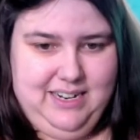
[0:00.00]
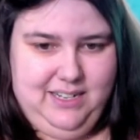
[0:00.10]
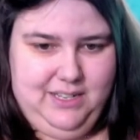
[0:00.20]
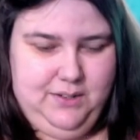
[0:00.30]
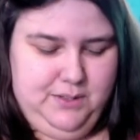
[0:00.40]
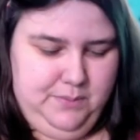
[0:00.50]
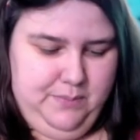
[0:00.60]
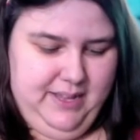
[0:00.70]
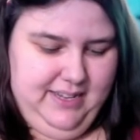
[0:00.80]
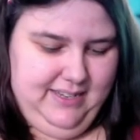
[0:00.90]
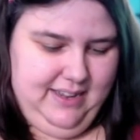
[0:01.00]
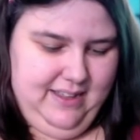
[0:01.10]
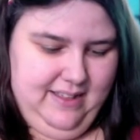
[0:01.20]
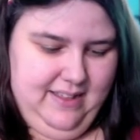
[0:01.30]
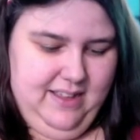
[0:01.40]
of loose, but
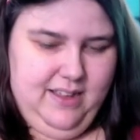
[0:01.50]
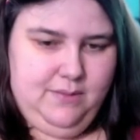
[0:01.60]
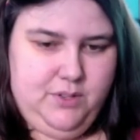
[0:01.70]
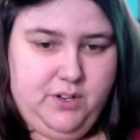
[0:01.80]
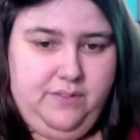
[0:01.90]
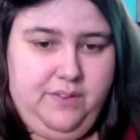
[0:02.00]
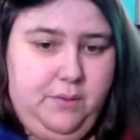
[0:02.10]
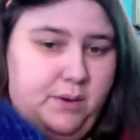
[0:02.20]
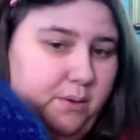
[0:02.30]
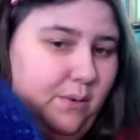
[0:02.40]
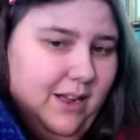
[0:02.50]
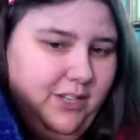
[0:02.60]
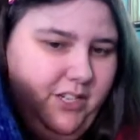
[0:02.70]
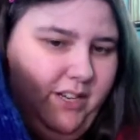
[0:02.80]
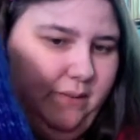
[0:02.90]
I'm sure if you were to
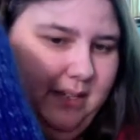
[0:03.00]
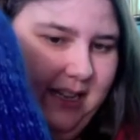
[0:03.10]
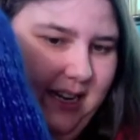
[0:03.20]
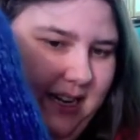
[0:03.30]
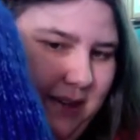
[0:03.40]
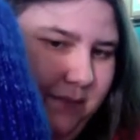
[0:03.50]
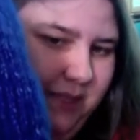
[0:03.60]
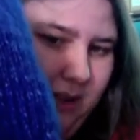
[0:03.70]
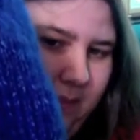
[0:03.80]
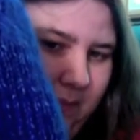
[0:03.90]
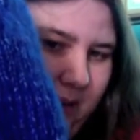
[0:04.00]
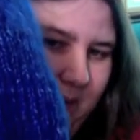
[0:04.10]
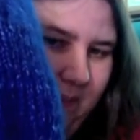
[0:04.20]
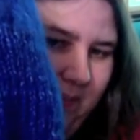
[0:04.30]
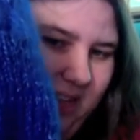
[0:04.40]
wash it, it would tighten up some. But
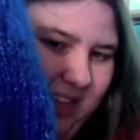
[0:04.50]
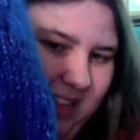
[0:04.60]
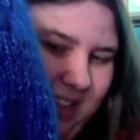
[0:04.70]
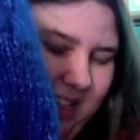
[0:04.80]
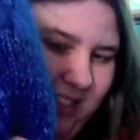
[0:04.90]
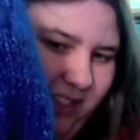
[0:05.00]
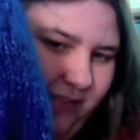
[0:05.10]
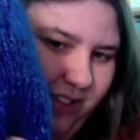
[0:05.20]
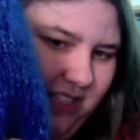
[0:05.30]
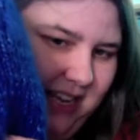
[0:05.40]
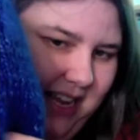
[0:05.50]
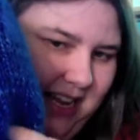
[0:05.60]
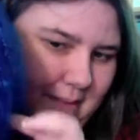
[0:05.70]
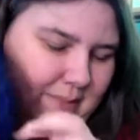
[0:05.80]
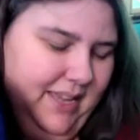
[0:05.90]
that's the first hat
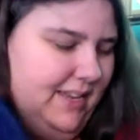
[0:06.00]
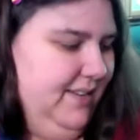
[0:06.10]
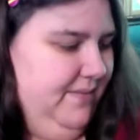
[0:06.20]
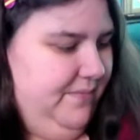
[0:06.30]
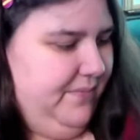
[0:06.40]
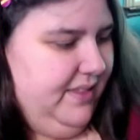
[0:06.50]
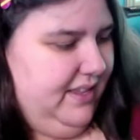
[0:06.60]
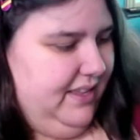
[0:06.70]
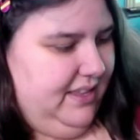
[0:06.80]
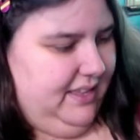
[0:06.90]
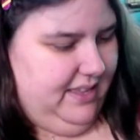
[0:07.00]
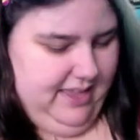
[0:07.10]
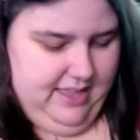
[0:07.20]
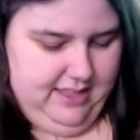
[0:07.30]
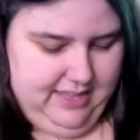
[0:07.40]
I made.
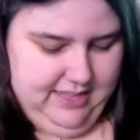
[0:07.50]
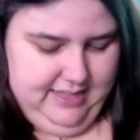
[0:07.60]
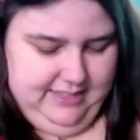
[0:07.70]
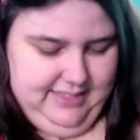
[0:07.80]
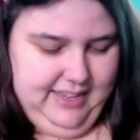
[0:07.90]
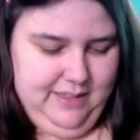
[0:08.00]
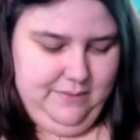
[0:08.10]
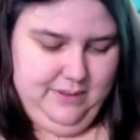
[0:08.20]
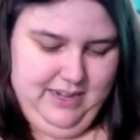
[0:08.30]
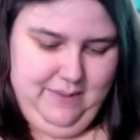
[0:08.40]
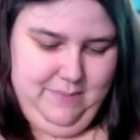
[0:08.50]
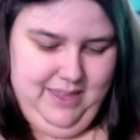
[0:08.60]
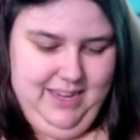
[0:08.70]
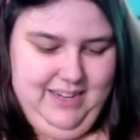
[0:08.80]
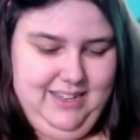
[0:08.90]
And then the second one I
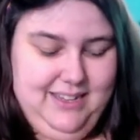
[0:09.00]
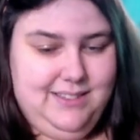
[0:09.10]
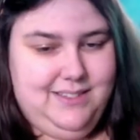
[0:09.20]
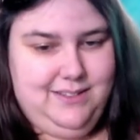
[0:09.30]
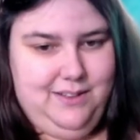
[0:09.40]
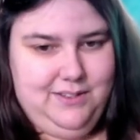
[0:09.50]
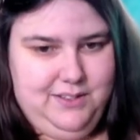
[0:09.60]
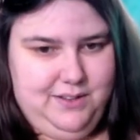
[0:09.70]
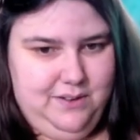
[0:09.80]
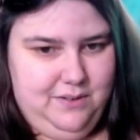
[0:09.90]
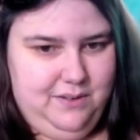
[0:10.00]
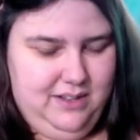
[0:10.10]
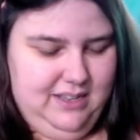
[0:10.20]
made is also